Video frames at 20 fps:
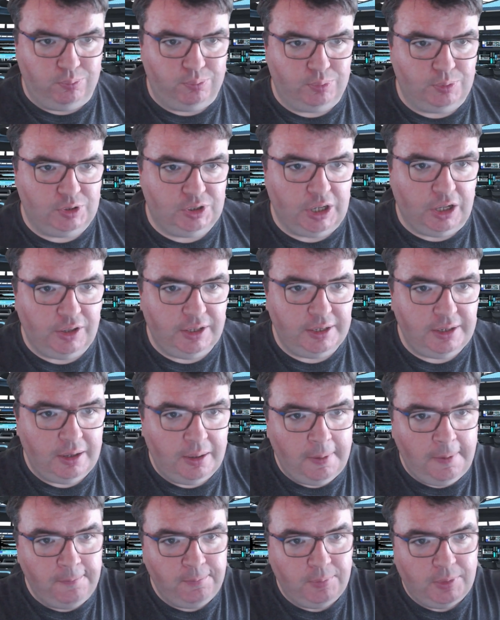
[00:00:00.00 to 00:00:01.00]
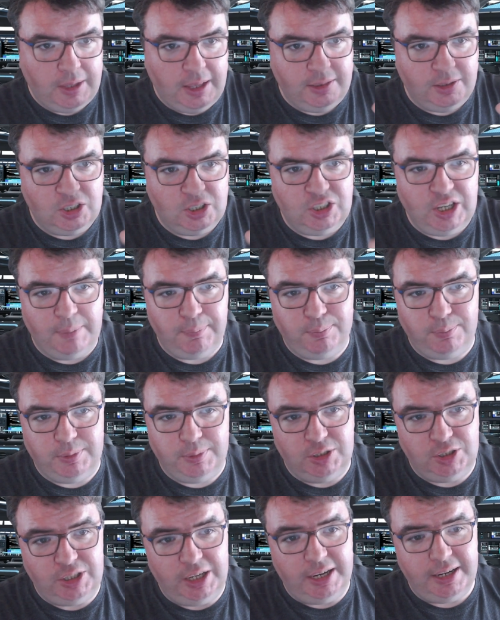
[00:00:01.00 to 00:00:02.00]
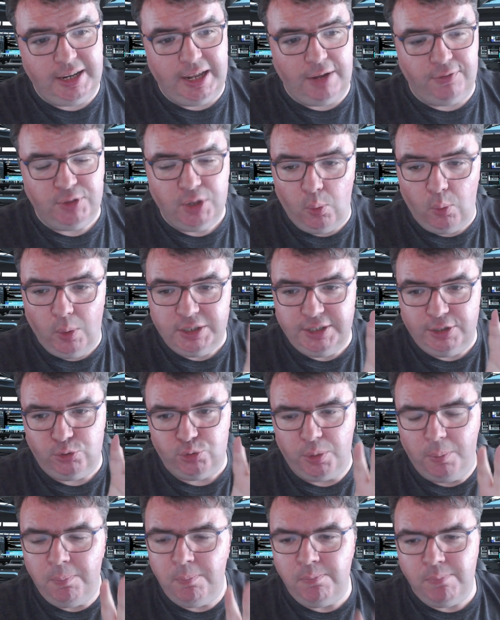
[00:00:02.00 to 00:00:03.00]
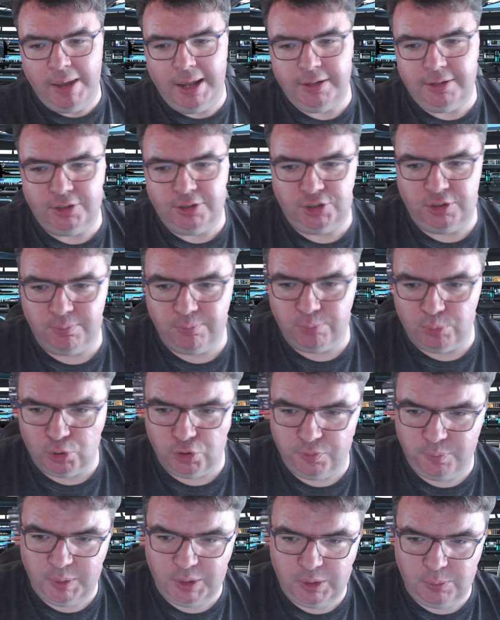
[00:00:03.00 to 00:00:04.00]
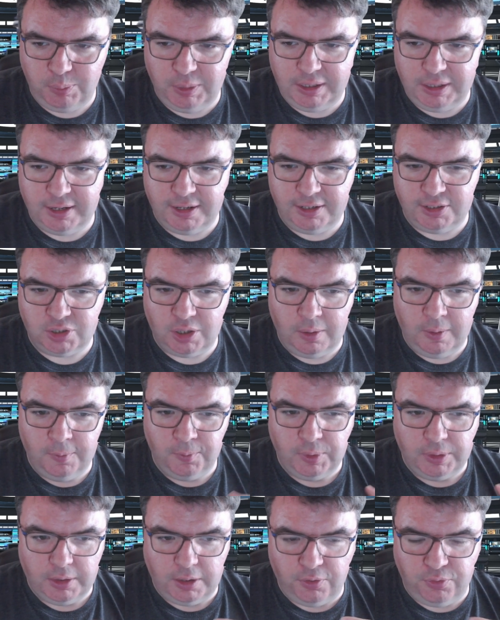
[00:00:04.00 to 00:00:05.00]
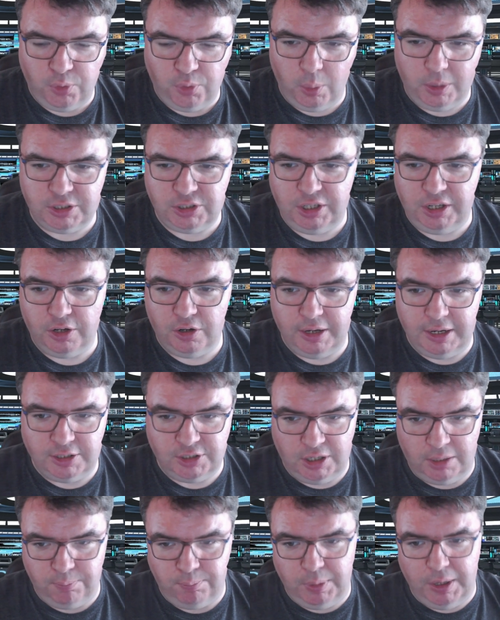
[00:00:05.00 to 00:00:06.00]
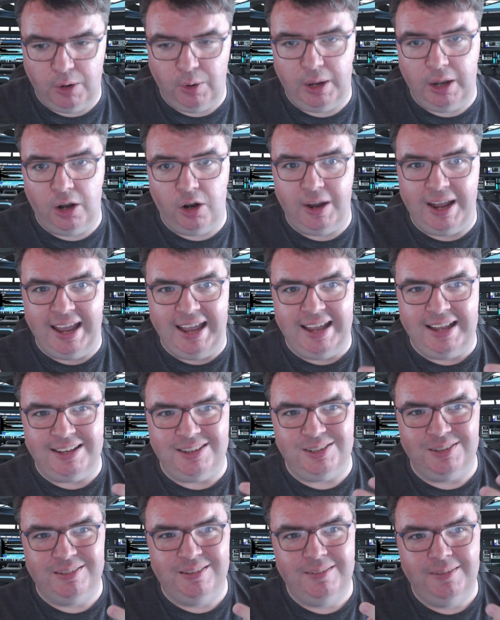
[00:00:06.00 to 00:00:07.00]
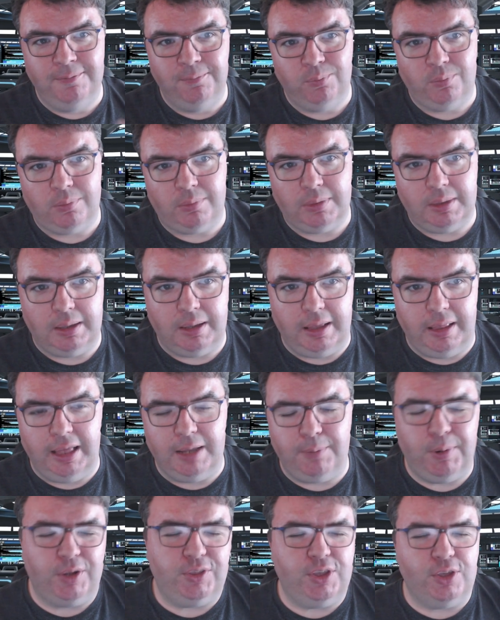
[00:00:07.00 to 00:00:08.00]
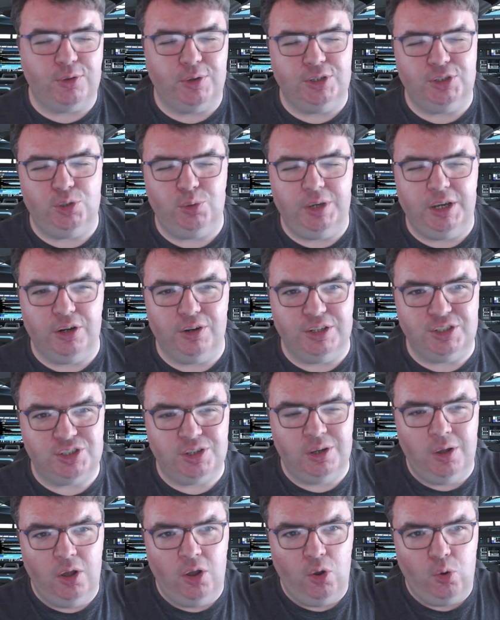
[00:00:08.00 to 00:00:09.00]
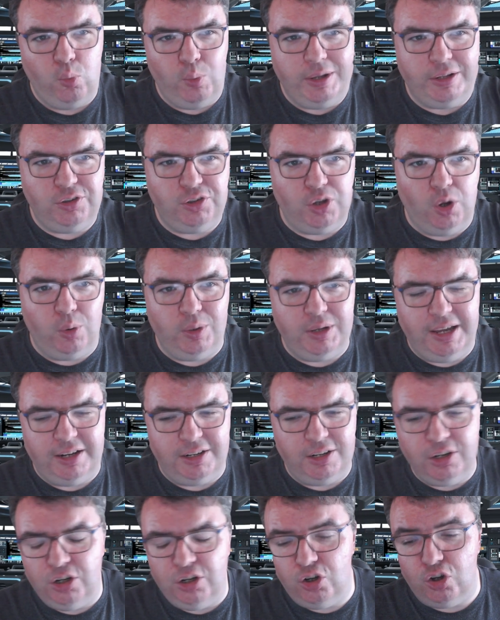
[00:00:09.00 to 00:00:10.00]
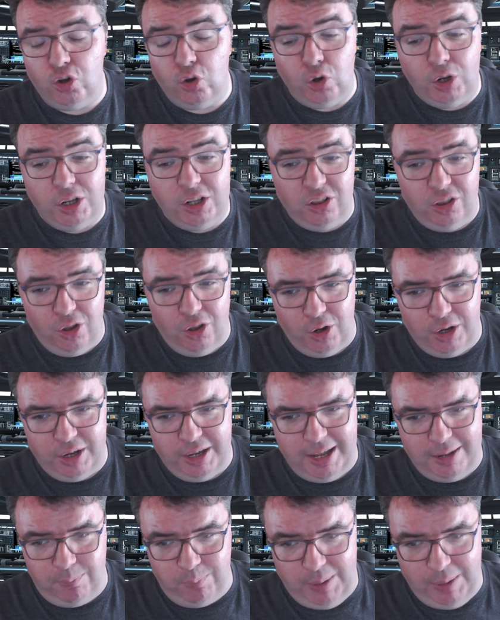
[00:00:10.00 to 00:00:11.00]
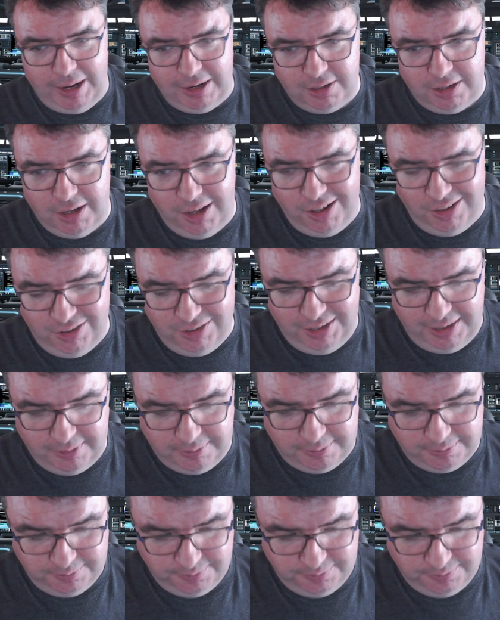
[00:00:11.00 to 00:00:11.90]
solid. And the, sep- the second half, though, is a tremendous improvement because the focus here is on Barrayar. And like part of the other issue here is we don't get a good look at Beta Colony